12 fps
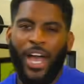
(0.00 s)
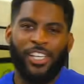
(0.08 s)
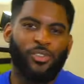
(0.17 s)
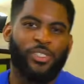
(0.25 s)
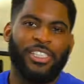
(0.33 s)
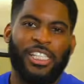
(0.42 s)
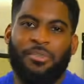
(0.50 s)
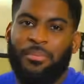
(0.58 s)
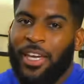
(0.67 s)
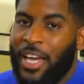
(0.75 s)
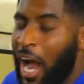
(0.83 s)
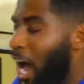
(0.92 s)
you can see,
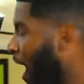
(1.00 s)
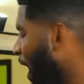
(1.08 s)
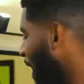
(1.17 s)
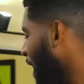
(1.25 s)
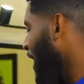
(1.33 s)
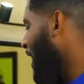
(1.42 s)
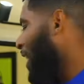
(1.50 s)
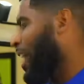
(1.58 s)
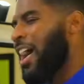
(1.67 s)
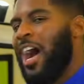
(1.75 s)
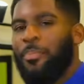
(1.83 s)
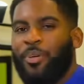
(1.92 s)
man,
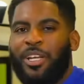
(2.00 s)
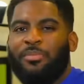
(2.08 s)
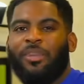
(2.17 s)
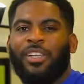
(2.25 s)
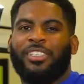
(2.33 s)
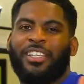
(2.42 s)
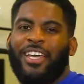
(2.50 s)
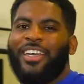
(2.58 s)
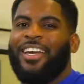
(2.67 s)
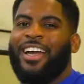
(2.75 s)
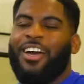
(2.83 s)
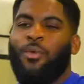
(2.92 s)
I pretty much like,
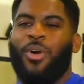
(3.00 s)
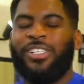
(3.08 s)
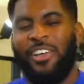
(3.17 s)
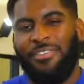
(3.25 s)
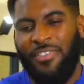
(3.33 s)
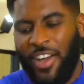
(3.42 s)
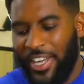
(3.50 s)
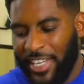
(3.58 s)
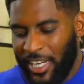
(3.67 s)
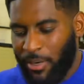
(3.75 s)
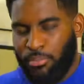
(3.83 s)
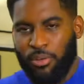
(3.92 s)
once I find like a
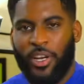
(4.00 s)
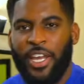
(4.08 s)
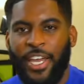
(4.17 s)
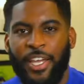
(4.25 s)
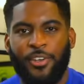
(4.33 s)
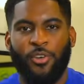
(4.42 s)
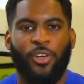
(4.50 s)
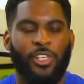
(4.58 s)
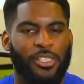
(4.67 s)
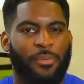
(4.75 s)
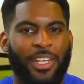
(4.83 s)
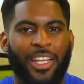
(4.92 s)
brand or
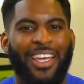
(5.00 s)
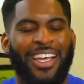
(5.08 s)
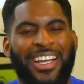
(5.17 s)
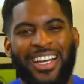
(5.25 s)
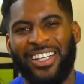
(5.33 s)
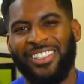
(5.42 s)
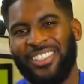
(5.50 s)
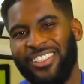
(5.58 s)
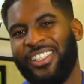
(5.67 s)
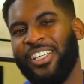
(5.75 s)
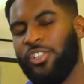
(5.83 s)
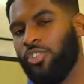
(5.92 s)
something I like, I kind of just
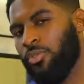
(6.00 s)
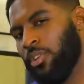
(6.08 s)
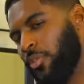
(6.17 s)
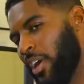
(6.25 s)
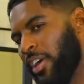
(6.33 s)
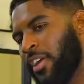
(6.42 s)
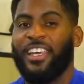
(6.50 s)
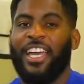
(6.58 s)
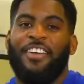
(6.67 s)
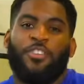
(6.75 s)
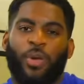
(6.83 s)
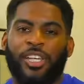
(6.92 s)
stick to it, right? If you
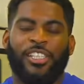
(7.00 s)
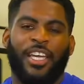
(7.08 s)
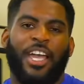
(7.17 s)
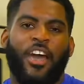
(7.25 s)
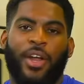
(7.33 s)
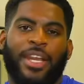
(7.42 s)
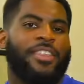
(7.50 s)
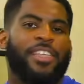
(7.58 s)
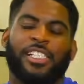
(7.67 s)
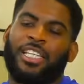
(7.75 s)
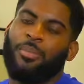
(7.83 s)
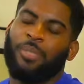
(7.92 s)
want to check out any of these
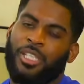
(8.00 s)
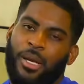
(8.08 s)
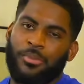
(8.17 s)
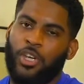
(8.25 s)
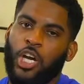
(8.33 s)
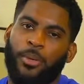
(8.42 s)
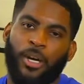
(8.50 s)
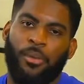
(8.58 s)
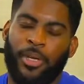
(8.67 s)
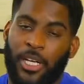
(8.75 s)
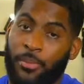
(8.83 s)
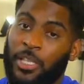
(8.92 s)
clippers that I'm talking about, man,
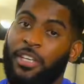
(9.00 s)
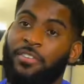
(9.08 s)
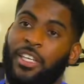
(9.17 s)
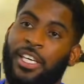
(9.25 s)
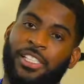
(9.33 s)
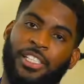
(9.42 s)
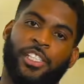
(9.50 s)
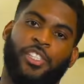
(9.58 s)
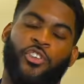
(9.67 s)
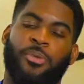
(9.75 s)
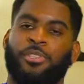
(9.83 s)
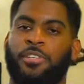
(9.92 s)
I'm gonna leave links in the
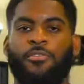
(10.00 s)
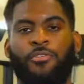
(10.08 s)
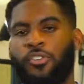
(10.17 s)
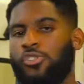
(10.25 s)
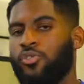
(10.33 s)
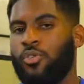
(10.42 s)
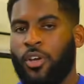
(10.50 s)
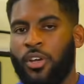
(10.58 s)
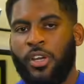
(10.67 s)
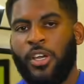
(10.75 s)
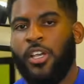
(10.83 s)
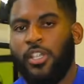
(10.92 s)
description for sure,
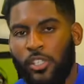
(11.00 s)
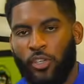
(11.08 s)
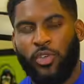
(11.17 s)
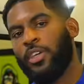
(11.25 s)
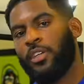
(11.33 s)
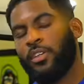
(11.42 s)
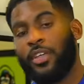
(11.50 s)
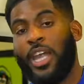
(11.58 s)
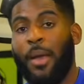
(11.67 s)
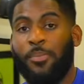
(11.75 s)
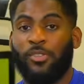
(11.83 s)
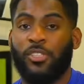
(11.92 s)
so you can
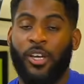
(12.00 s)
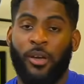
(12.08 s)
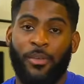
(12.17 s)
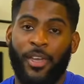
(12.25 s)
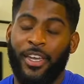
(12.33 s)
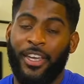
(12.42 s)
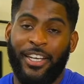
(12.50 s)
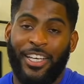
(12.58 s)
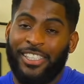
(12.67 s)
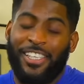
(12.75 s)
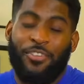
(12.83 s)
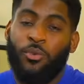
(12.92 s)
copy some. And because
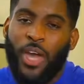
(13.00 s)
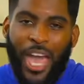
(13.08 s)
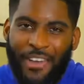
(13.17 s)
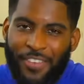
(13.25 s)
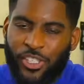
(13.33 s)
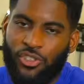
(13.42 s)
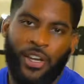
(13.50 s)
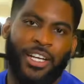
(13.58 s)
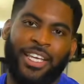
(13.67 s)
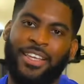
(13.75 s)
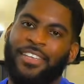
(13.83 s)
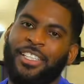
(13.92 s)
if you haven't tried any
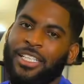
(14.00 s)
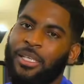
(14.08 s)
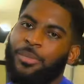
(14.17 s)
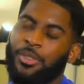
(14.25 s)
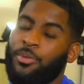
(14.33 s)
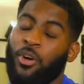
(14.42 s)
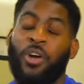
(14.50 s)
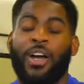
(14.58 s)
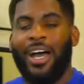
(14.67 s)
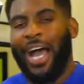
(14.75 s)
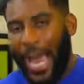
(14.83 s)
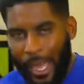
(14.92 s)
of these clippers, bro,
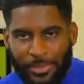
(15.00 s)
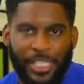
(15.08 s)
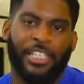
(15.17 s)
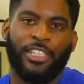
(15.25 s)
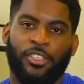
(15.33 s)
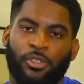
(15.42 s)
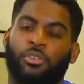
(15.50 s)
I'm telling you,